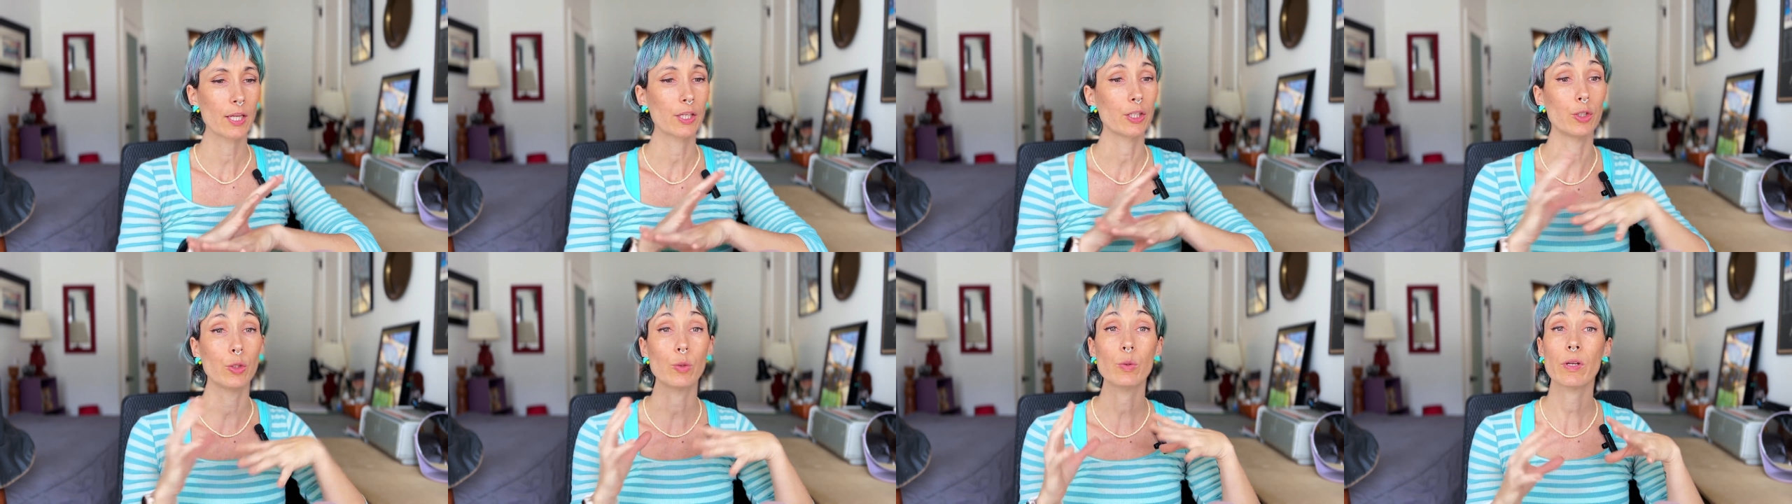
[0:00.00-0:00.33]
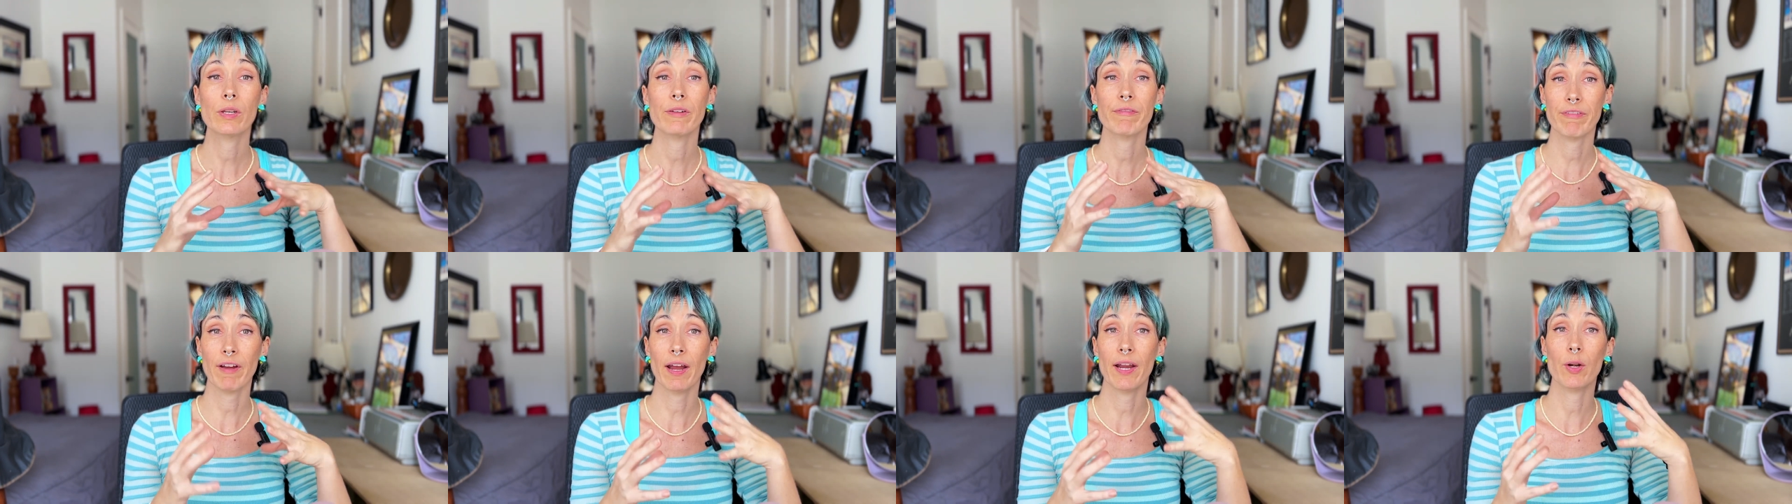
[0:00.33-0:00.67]
you
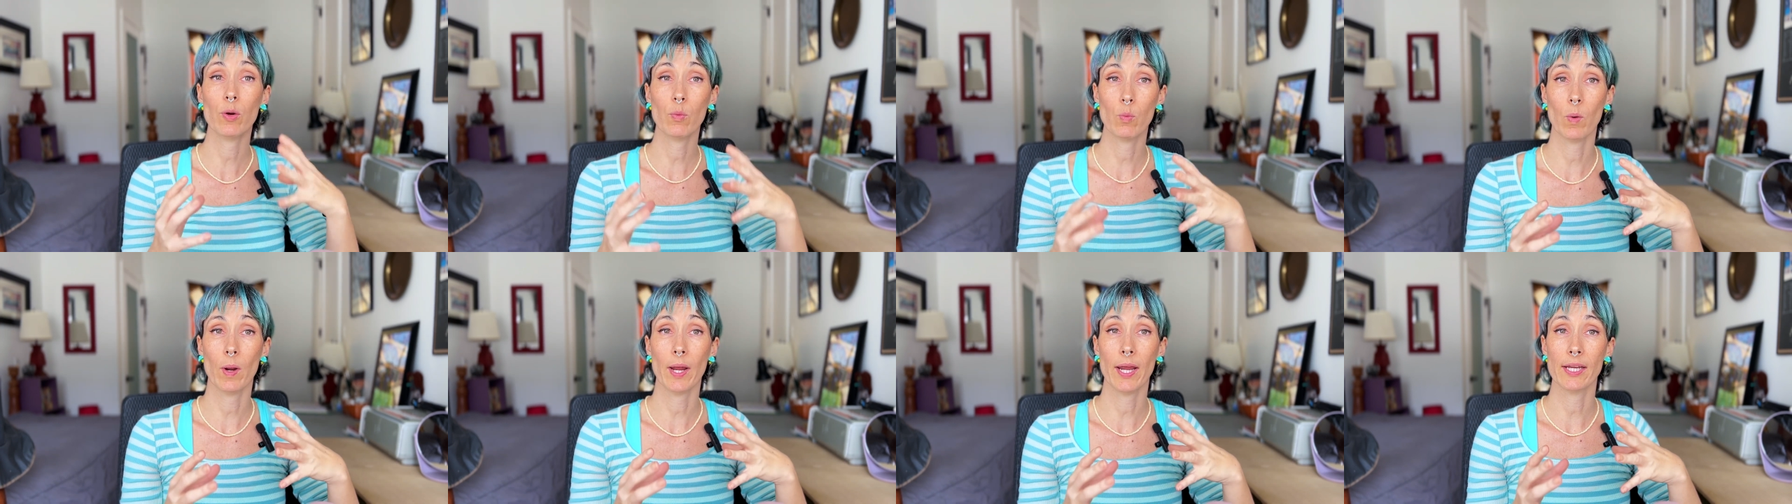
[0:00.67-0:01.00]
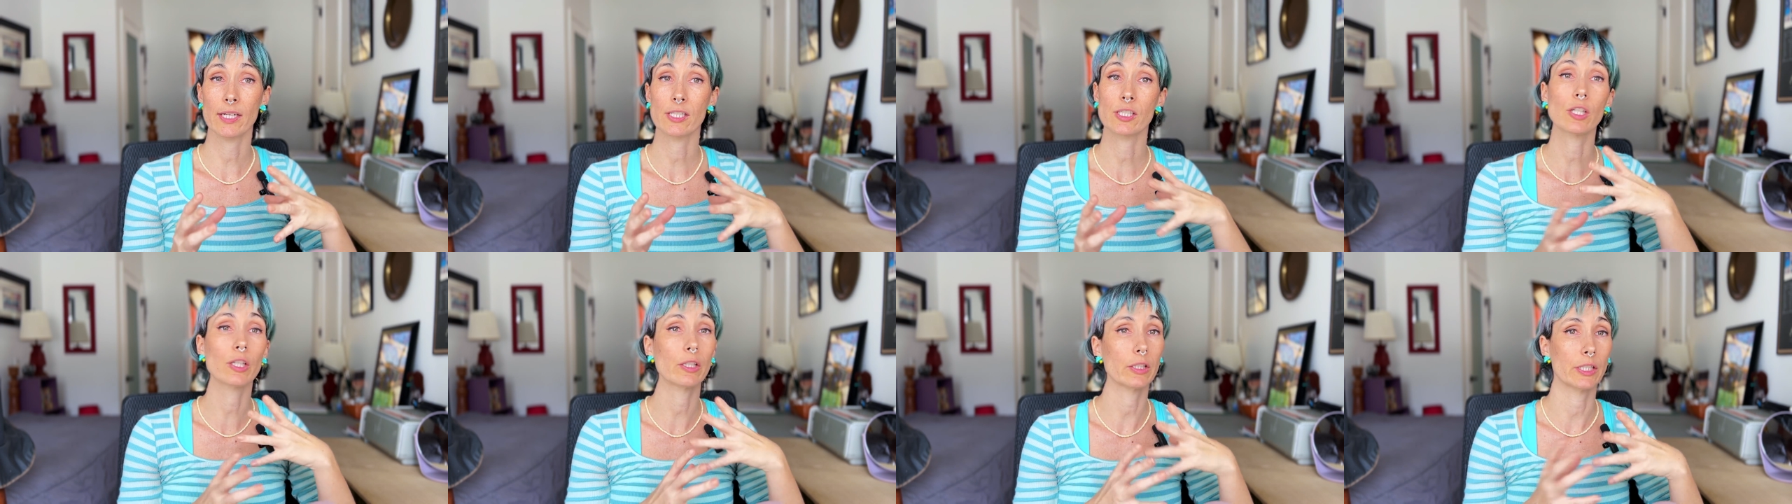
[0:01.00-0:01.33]
can find a way
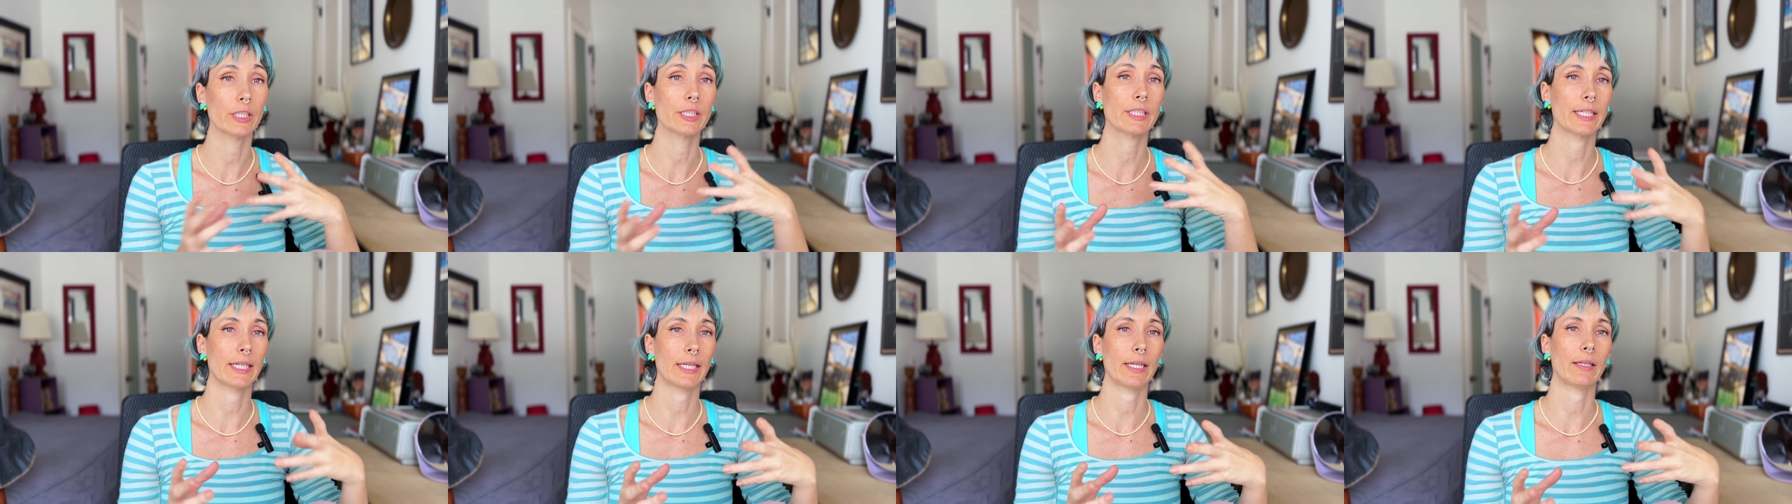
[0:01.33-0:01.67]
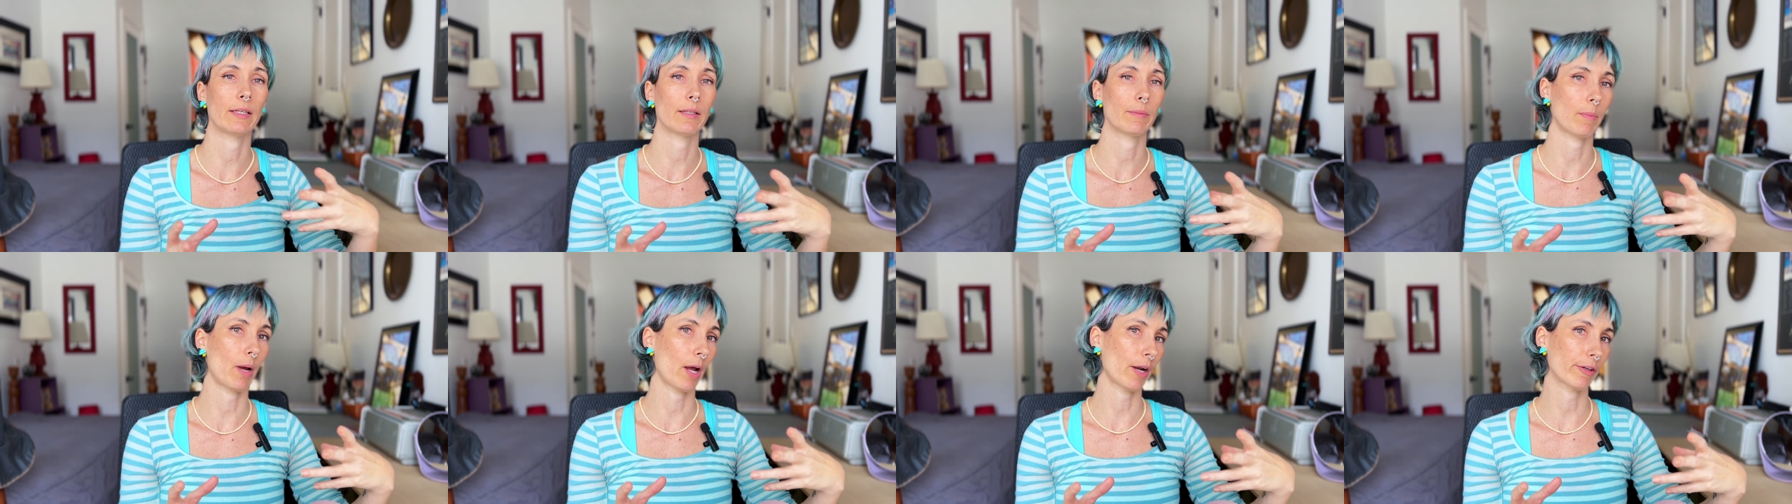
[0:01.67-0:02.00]
to learn to eat
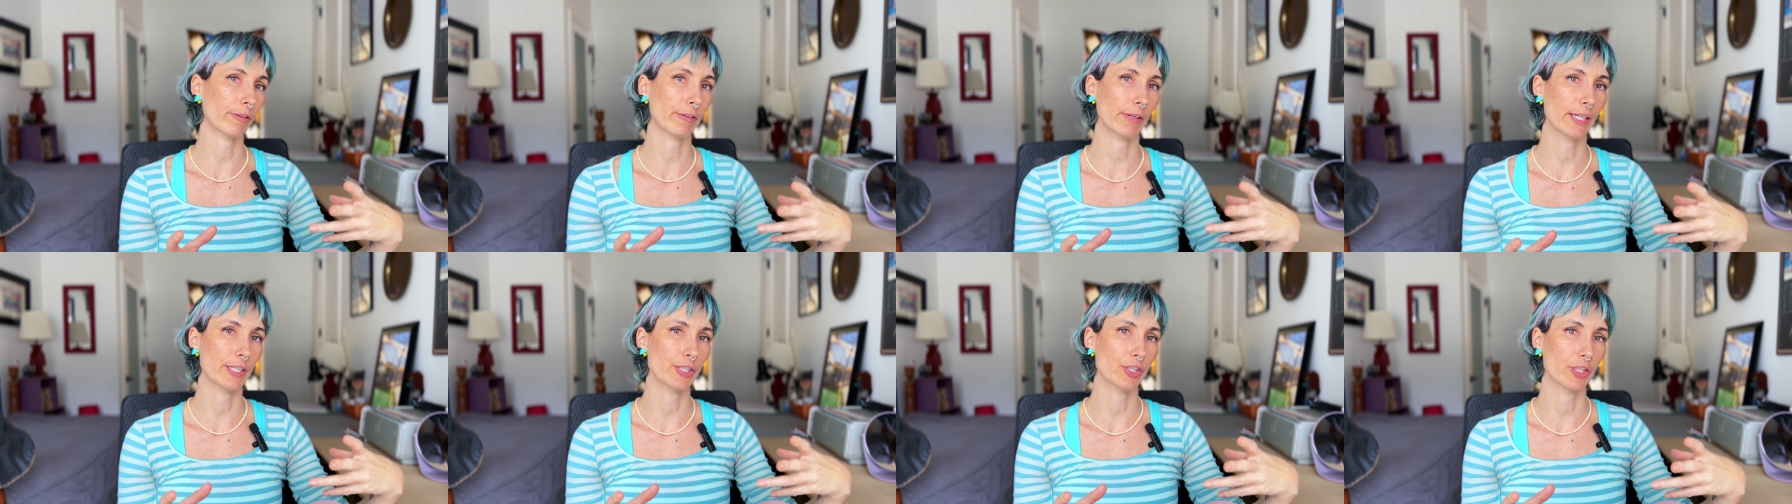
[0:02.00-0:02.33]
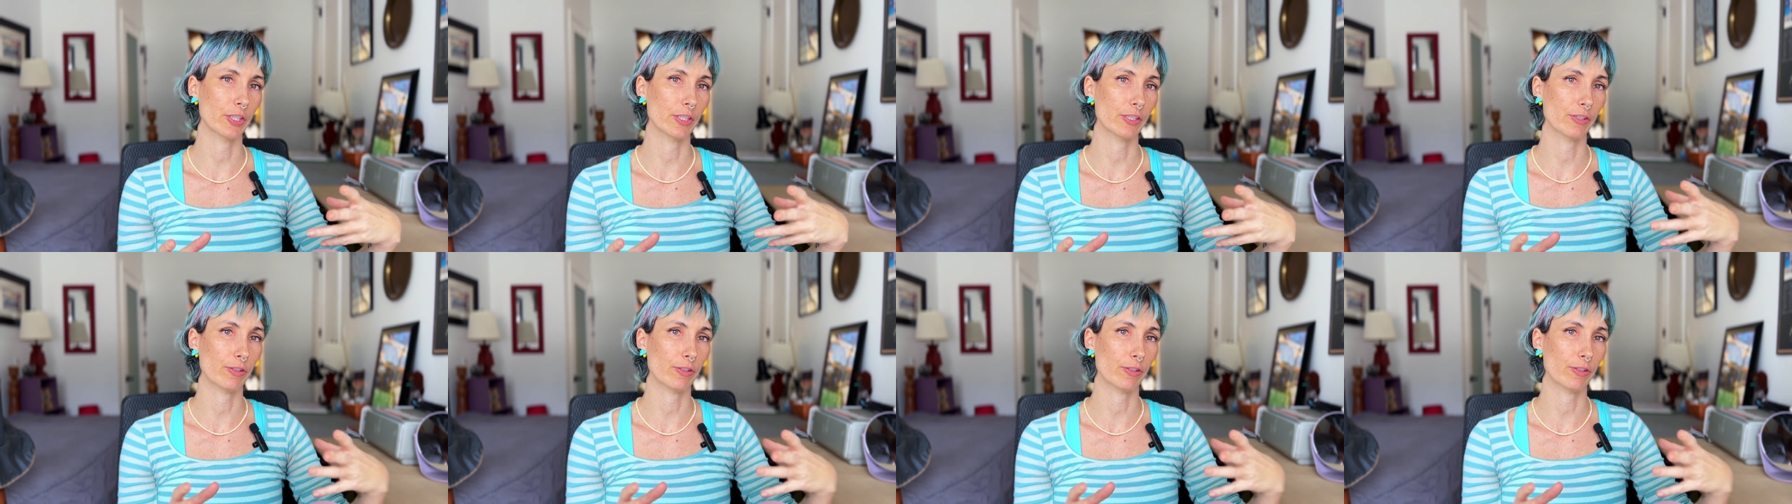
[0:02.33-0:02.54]
in moderation